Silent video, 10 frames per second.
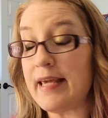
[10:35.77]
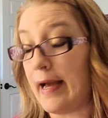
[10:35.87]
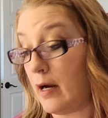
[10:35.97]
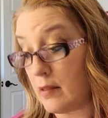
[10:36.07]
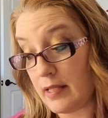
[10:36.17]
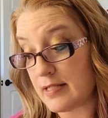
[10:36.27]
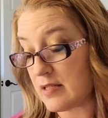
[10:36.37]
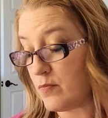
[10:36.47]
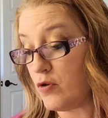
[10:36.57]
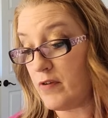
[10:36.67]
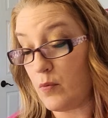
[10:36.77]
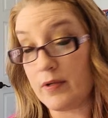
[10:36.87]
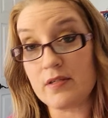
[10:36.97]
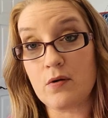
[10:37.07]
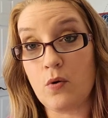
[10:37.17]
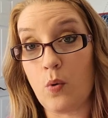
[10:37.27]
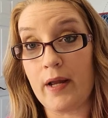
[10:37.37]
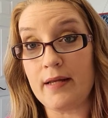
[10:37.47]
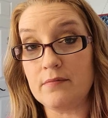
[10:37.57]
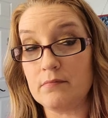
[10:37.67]
yeah, this movie was
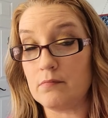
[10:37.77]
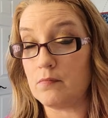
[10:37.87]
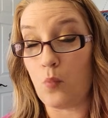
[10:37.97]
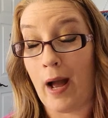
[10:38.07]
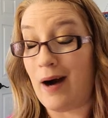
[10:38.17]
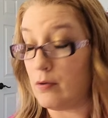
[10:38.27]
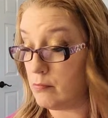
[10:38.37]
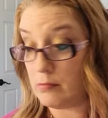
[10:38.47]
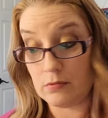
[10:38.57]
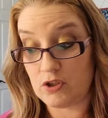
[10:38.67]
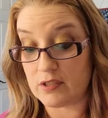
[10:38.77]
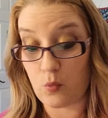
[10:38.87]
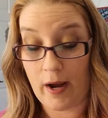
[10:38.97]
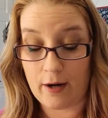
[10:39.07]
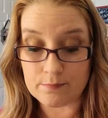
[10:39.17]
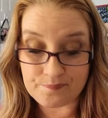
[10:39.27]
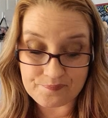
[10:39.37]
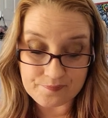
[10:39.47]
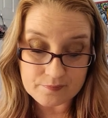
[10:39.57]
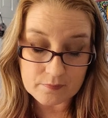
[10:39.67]
quite wow, just wow.
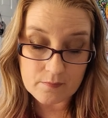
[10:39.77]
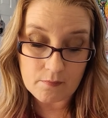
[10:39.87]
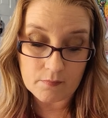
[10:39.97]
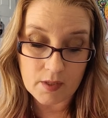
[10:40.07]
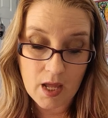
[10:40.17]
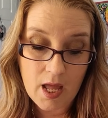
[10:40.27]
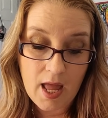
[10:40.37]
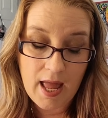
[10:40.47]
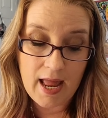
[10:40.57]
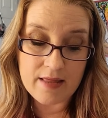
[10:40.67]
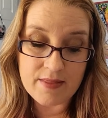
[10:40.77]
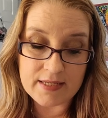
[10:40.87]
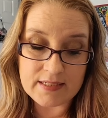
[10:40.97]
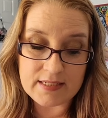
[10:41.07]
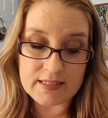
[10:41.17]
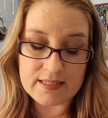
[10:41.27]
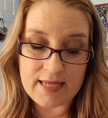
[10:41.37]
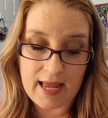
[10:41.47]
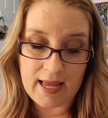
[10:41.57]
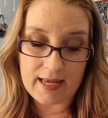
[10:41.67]
And then
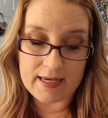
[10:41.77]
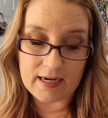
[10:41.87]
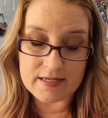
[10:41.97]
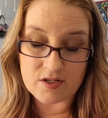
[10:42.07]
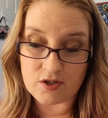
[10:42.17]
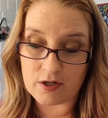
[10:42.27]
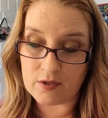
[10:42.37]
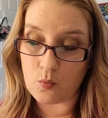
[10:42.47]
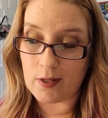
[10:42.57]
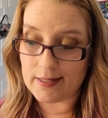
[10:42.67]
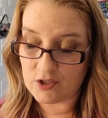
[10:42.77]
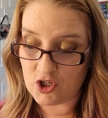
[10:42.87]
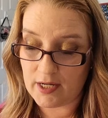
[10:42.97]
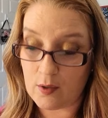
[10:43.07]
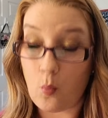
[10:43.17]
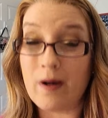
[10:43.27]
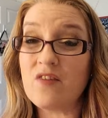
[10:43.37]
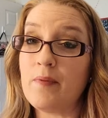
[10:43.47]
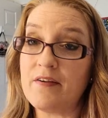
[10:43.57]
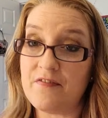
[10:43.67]
today I started watching
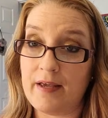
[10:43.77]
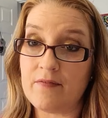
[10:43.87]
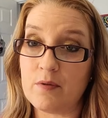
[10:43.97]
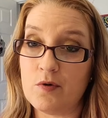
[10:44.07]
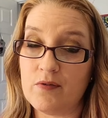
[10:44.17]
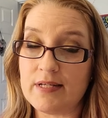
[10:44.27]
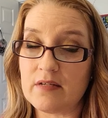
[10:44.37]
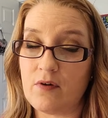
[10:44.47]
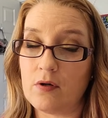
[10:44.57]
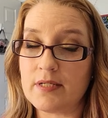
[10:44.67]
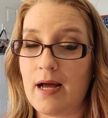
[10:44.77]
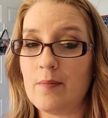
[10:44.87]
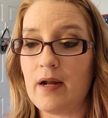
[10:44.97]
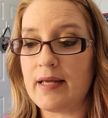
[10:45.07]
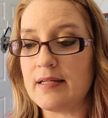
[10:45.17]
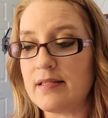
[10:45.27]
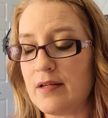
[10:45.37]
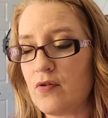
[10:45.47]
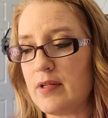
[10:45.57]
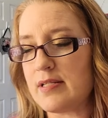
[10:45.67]
one of my favorite movies of all time. And I
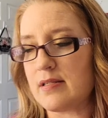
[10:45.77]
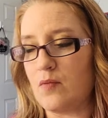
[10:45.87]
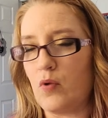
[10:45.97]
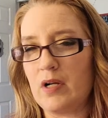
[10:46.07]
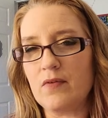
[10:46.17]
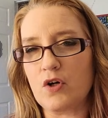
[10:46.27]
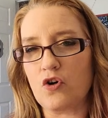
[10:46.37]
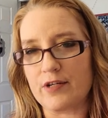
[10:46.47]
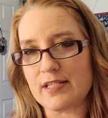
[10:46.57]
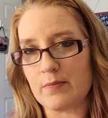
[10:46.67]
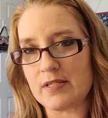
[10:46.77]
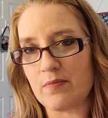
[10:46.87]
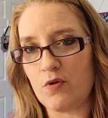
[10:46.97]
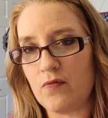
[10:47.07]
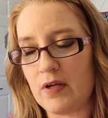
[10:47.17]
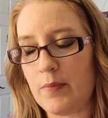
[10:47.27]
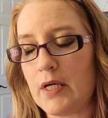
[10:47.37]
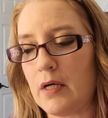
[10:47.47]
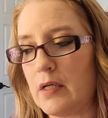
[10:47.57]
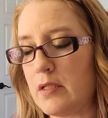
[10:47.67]
consider this somewhat of a Christmas movie
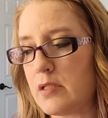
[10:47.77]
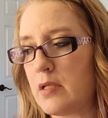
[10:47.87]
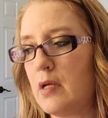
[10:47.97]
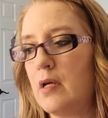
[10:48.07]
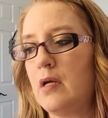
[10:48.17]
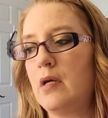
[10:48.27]
because